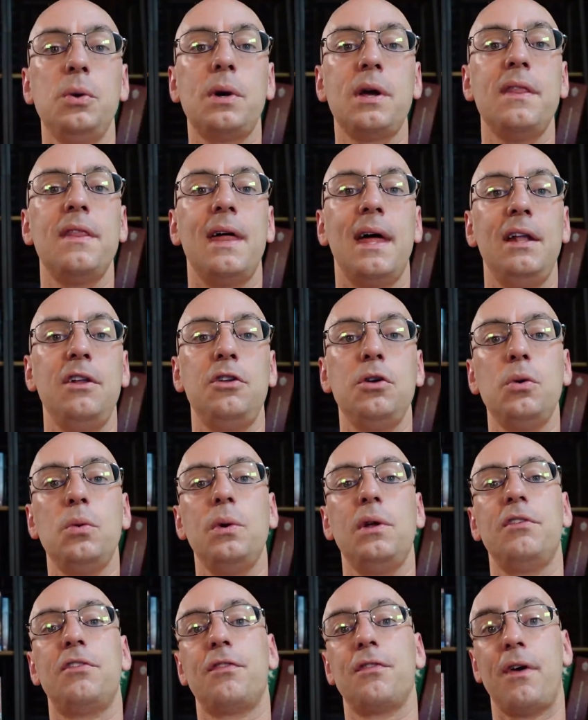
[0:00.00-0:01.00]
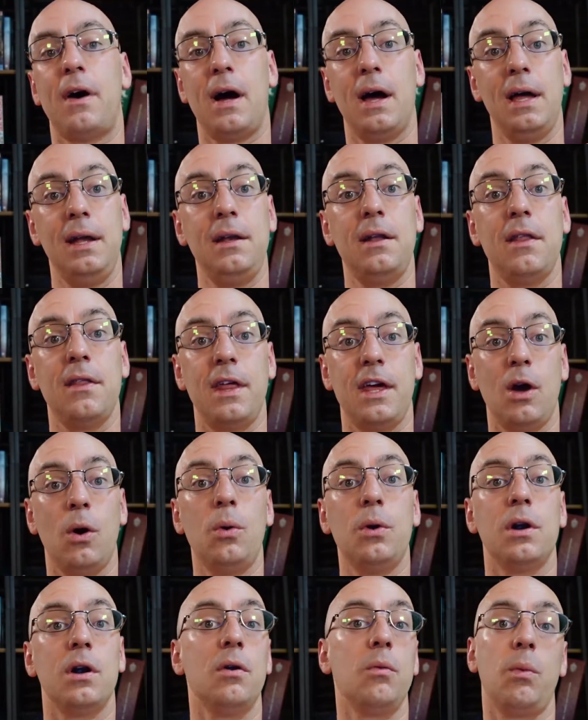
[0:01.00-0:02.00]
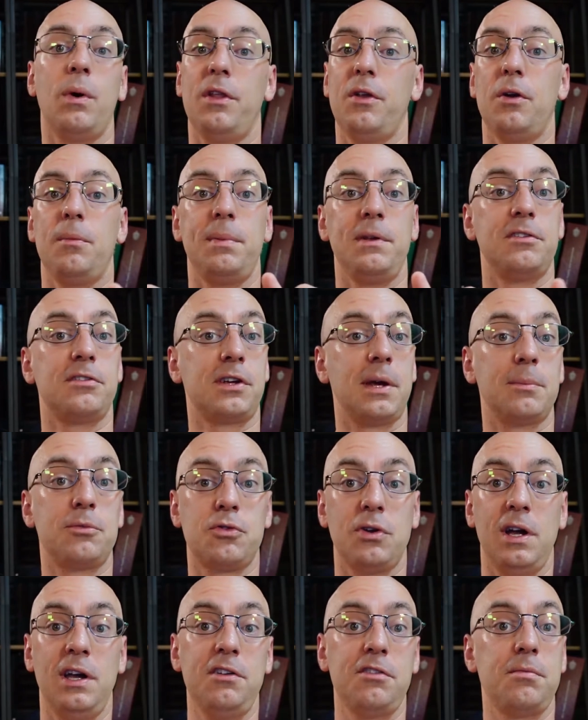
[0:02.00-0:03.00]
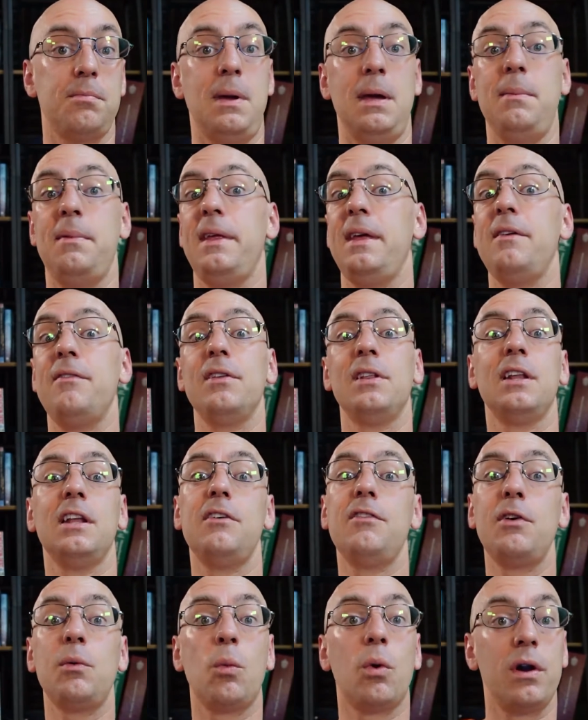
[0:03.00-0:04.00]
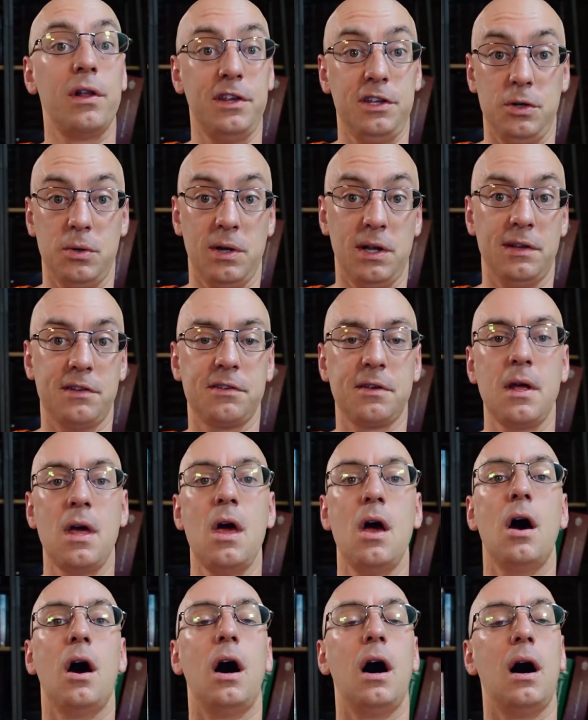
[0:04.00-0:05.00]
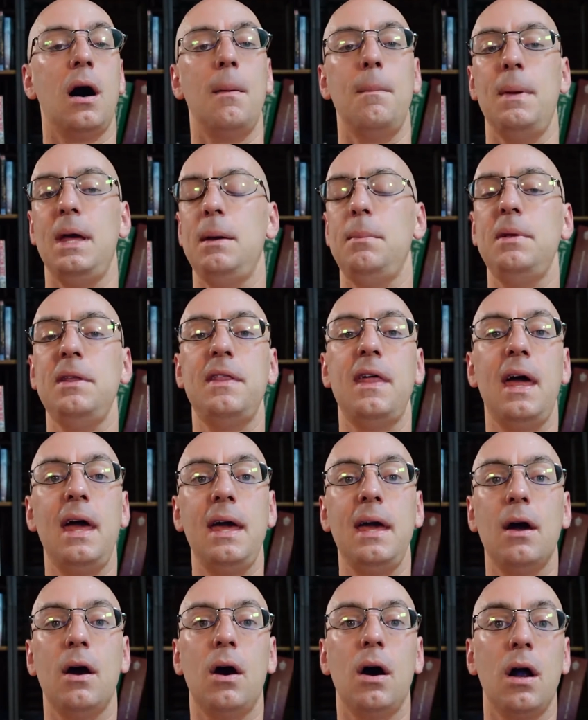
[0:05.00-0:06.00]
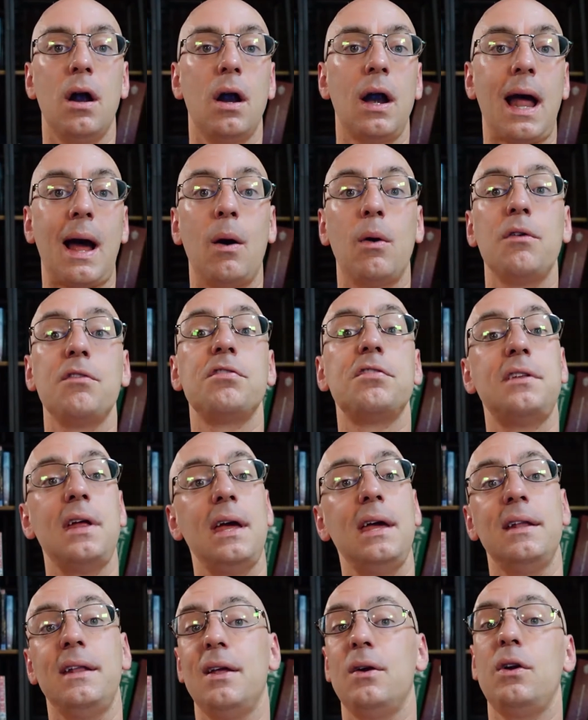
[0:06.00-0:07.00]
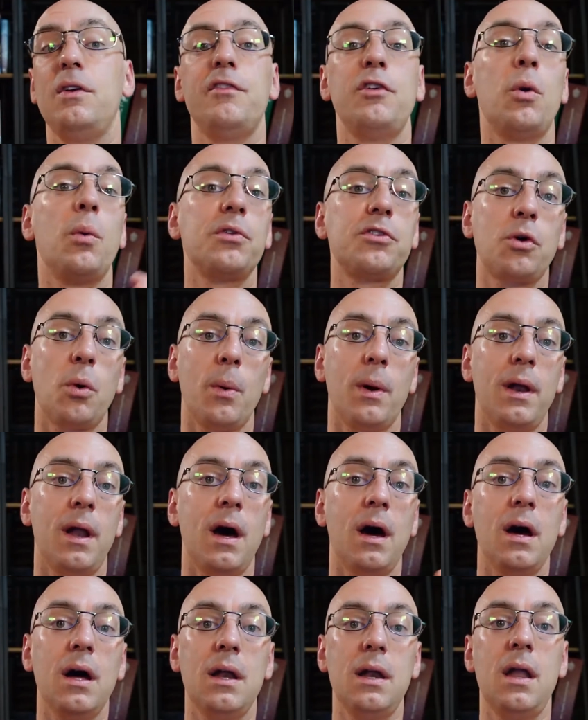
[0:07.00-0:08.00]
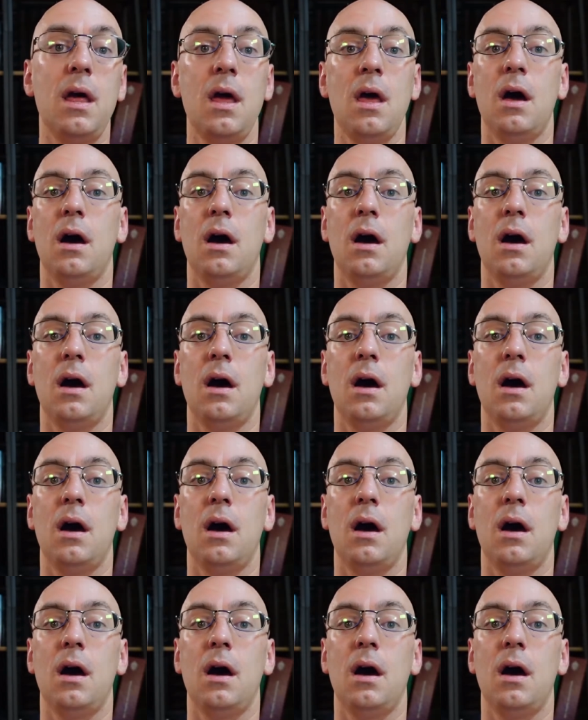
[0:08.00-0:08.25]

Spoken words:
can then do is find the owner, whether it be skip trace, maybe they even live in one of the units. Maybe they are out of state and they don't even know what's going on,